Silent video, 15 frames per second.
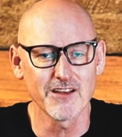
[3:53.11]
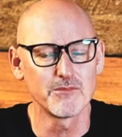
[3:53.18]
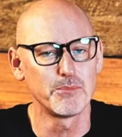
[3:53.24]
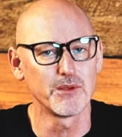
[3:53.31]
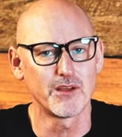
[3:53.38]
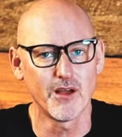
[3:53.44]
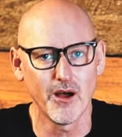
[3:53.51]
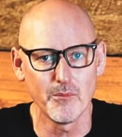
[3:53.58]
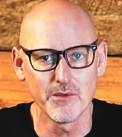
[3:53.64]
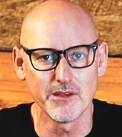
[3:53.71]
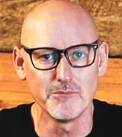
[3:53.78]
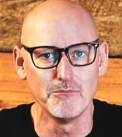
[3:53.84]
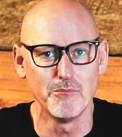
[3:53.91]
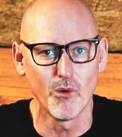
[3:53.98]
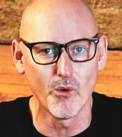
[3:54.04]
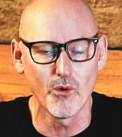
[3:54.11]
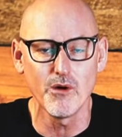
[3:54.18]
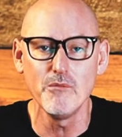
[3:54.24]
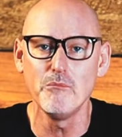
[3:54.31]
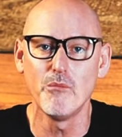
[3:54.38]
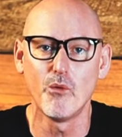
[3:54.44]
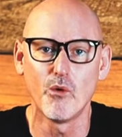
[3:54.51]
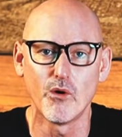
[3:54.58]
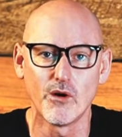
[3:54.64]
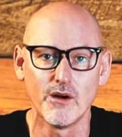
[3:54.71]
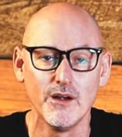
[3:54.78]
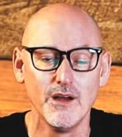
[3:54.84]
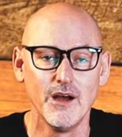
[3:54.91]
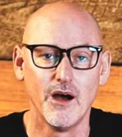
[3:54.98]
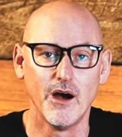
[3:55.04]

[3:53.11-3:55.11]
is becoming more and more